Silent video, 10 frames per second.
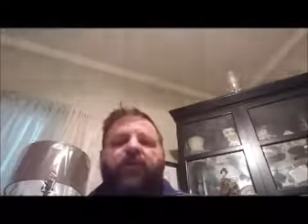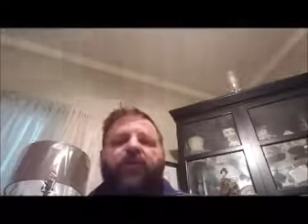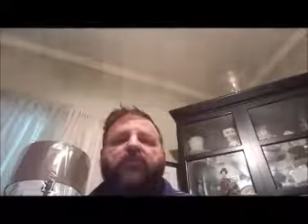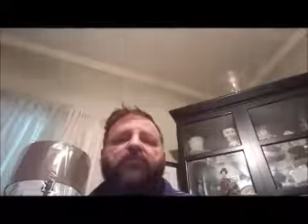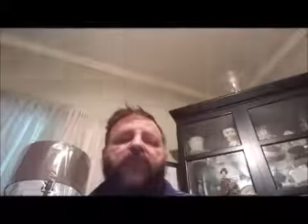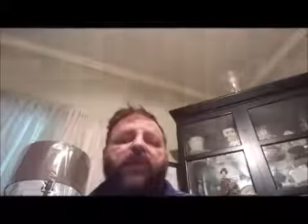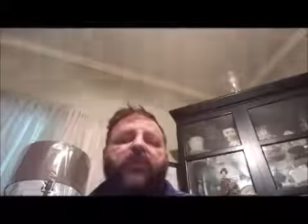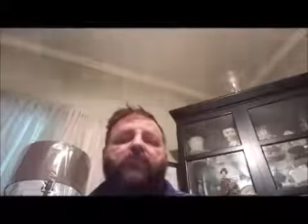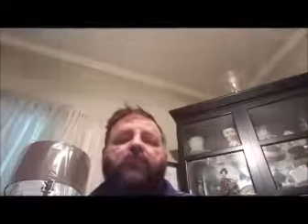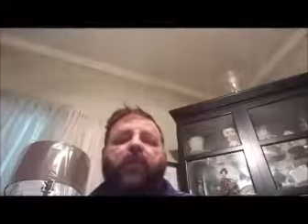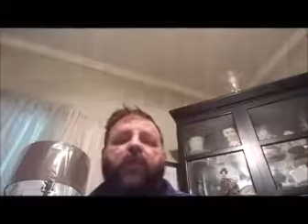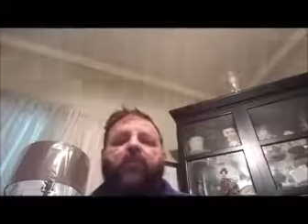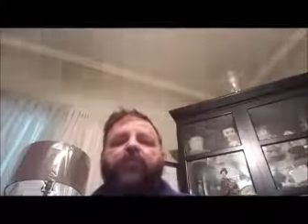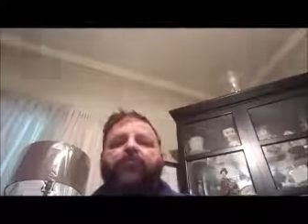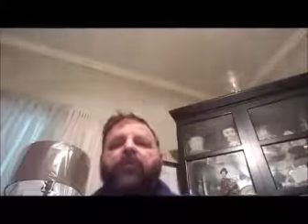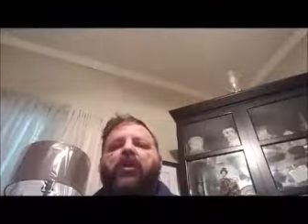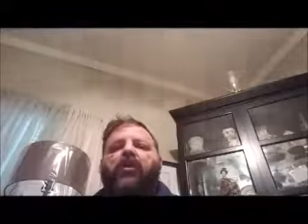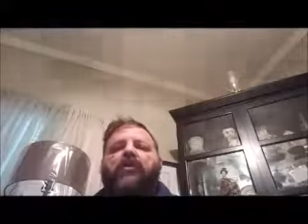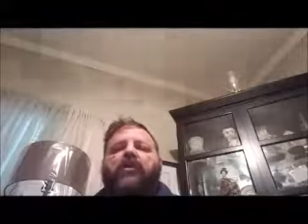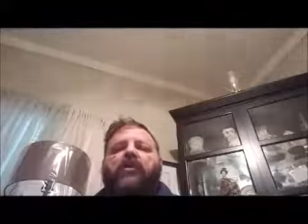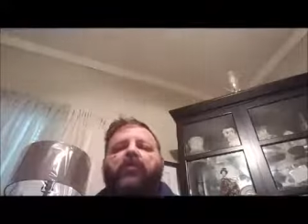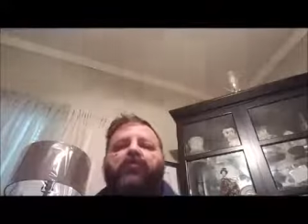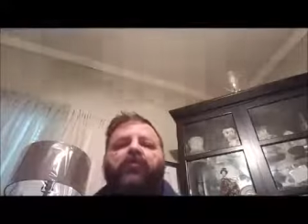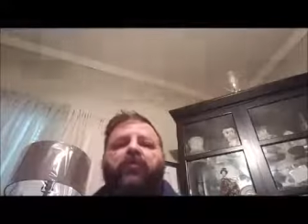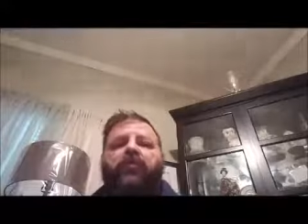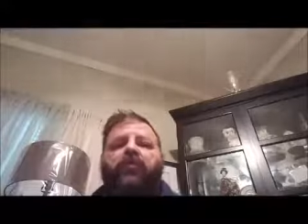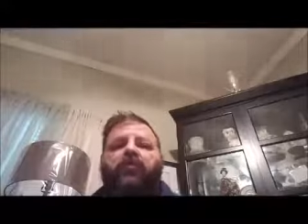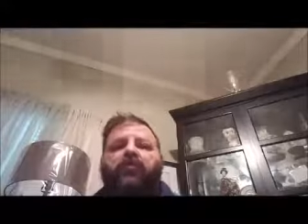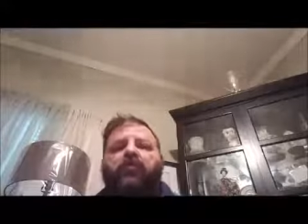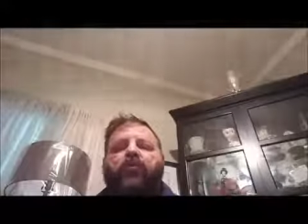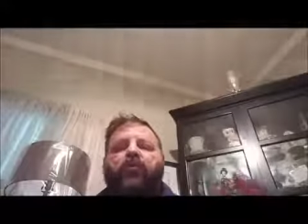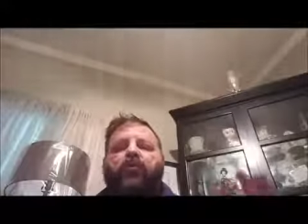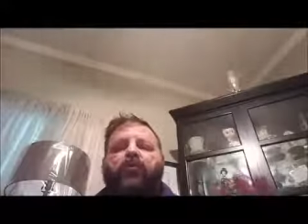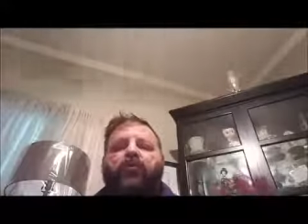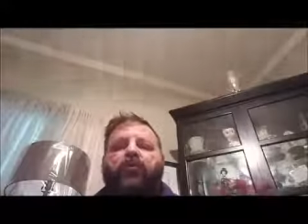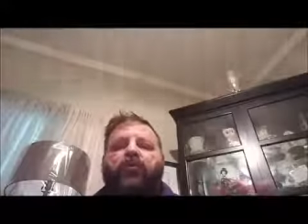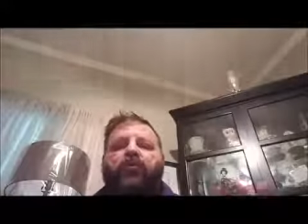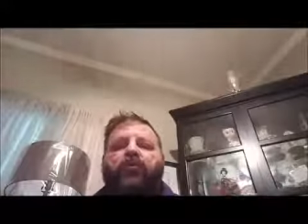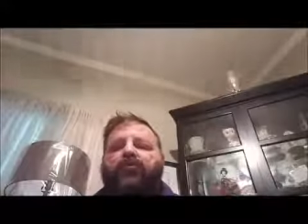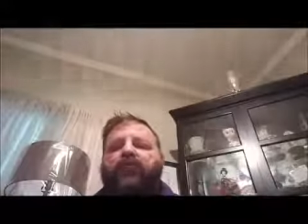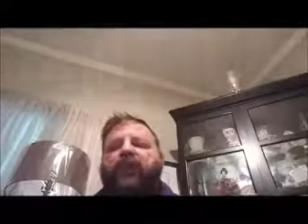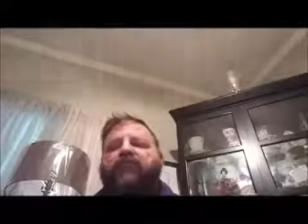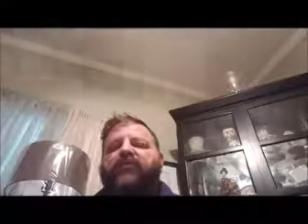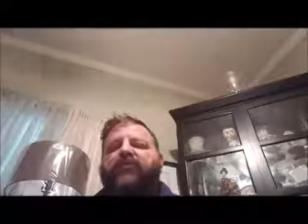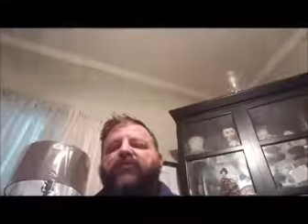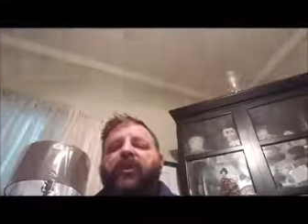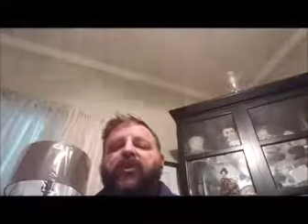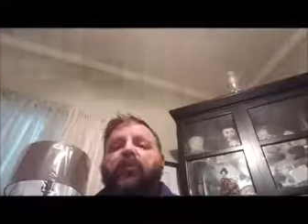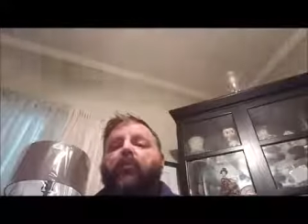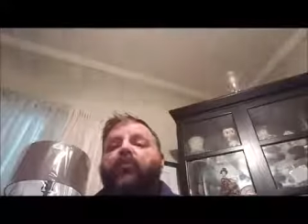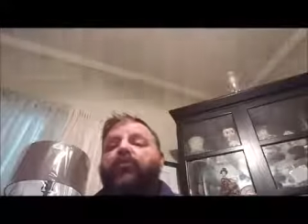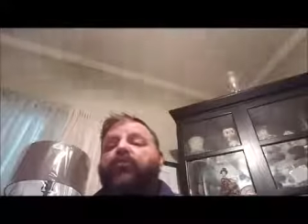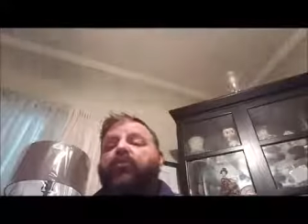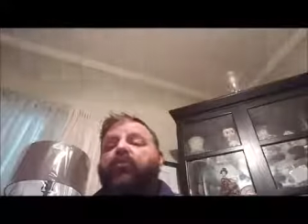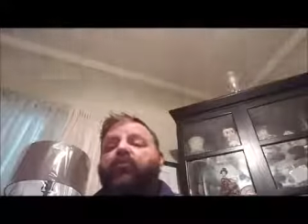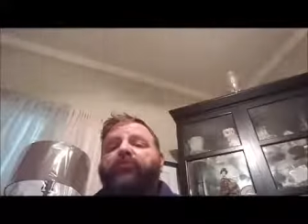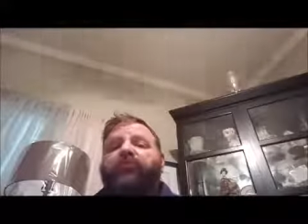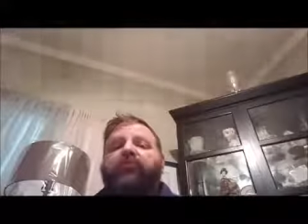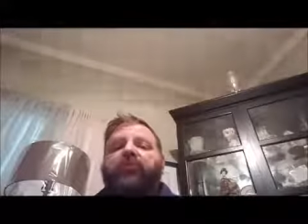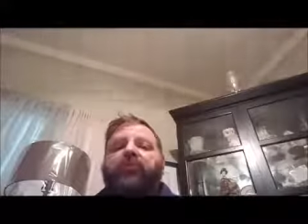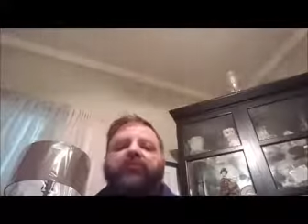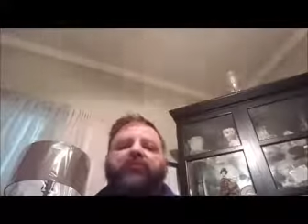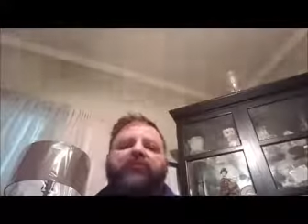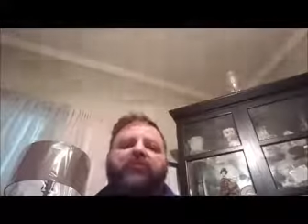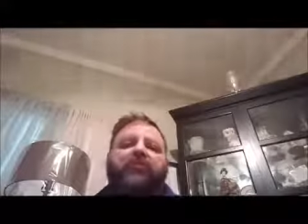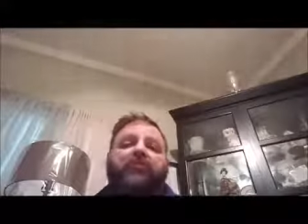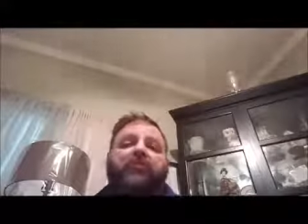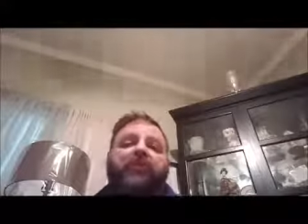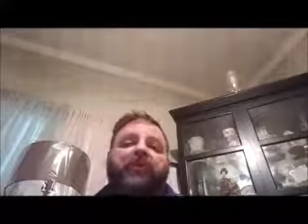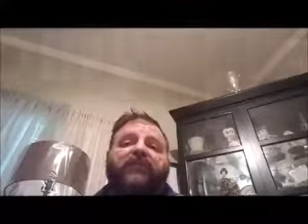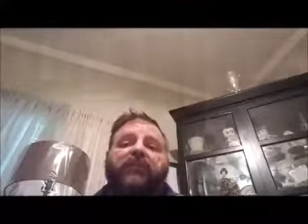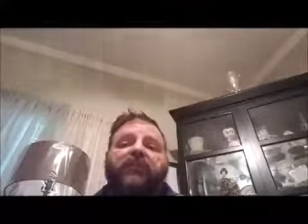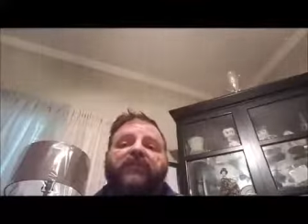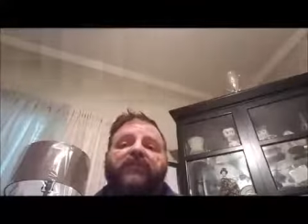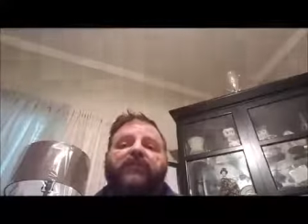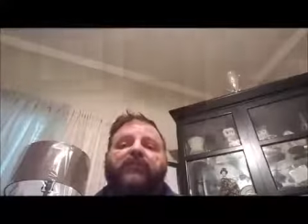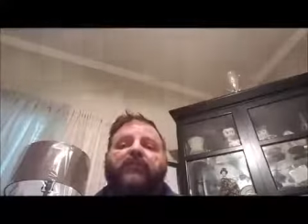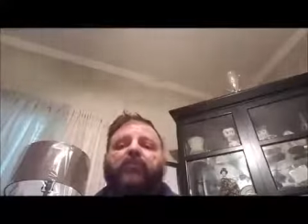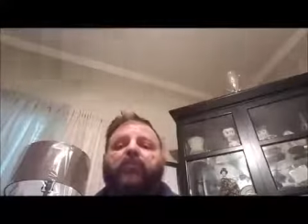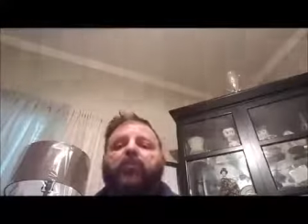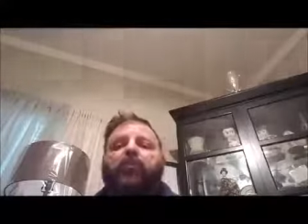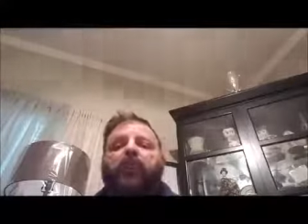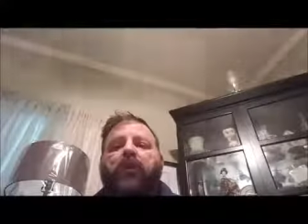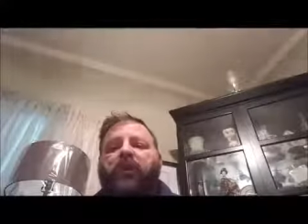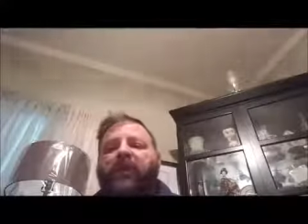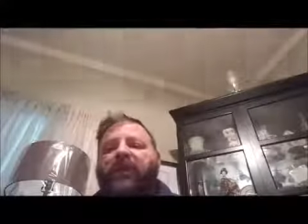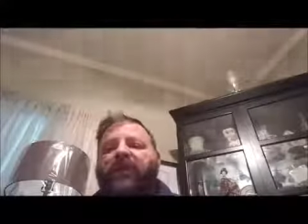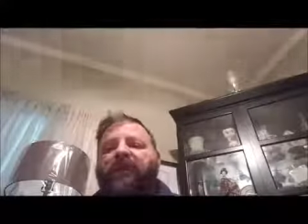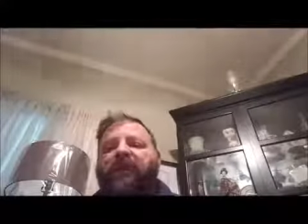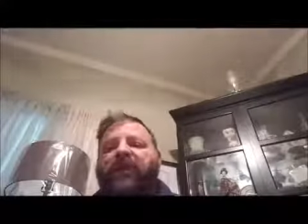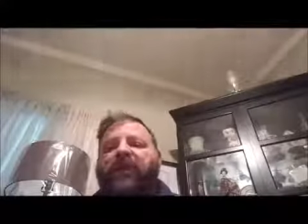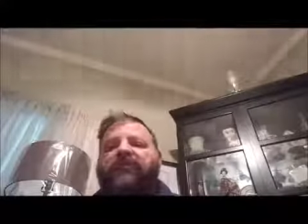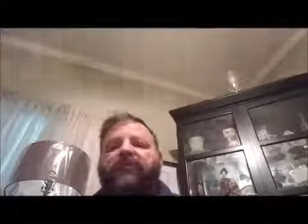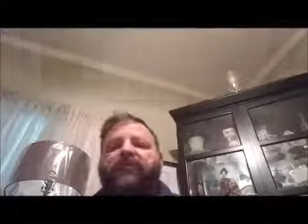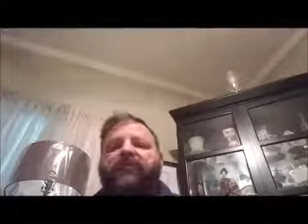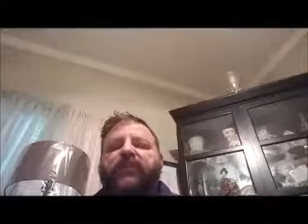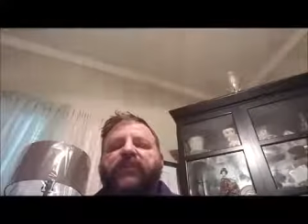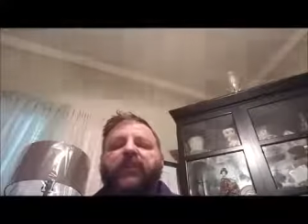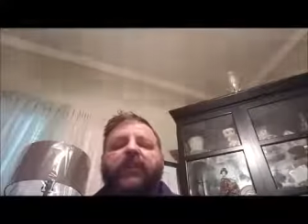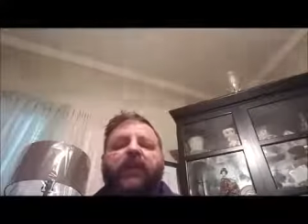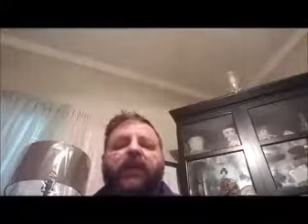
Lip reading: major thing, and your blog. What you want to do, your strategy is go into groups. So if there's a Biloxi business group or a Jackson City